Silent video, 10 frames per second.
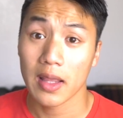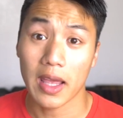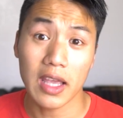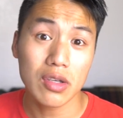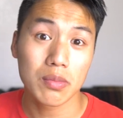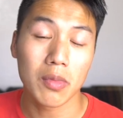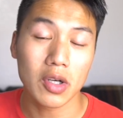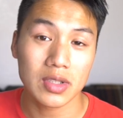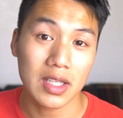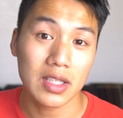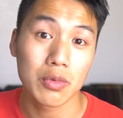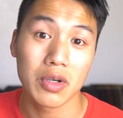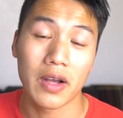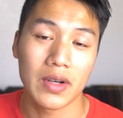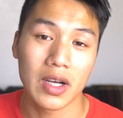and you most likely will
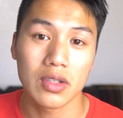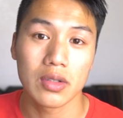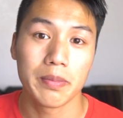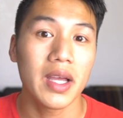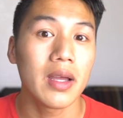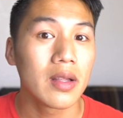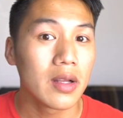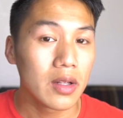have under the bed